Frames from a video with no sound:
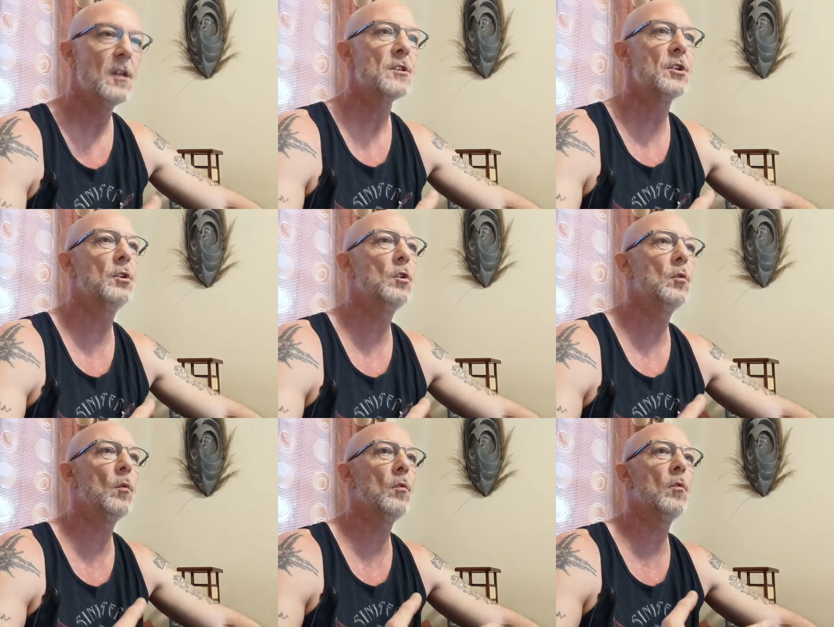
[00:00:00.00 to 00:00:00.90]

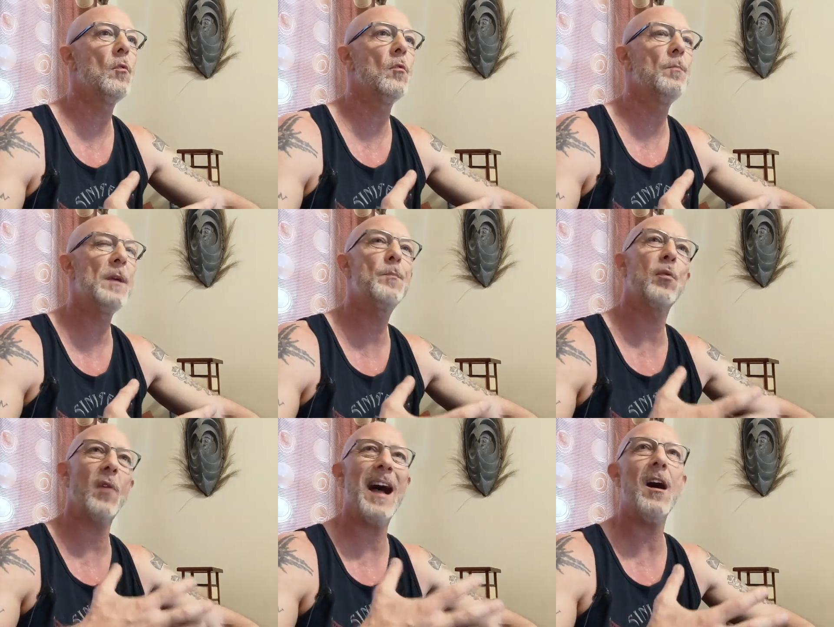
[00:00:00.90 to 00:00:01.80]
to be
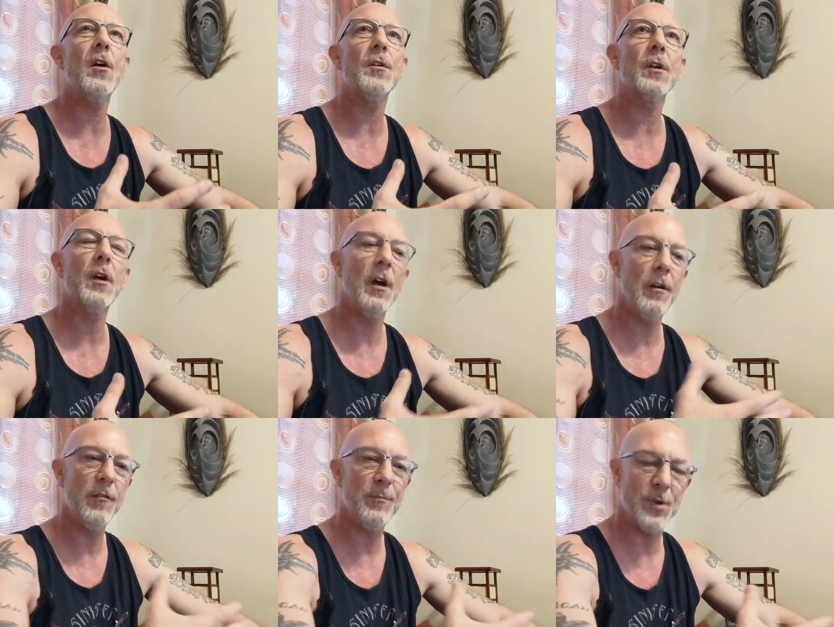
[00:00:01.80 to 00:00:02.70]
proud
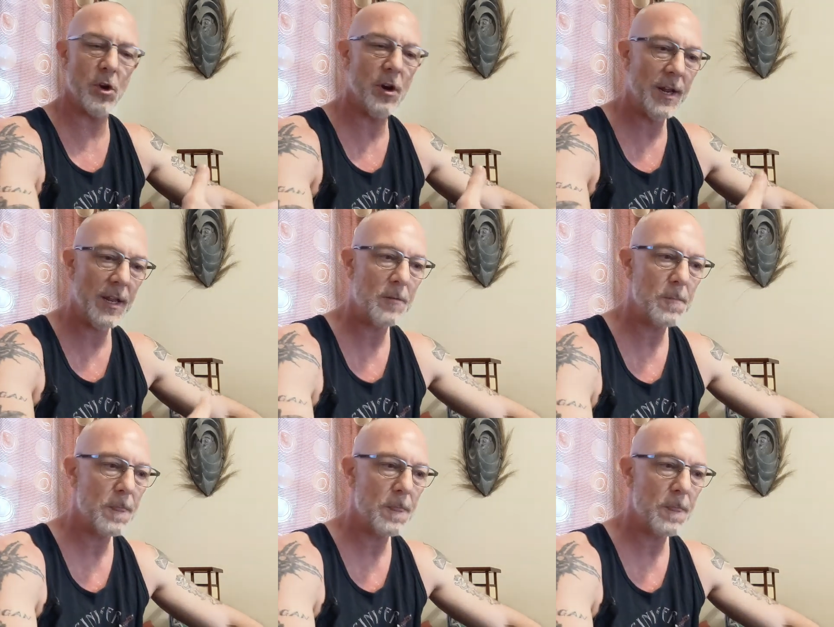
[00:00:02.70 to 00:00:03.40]
of purity,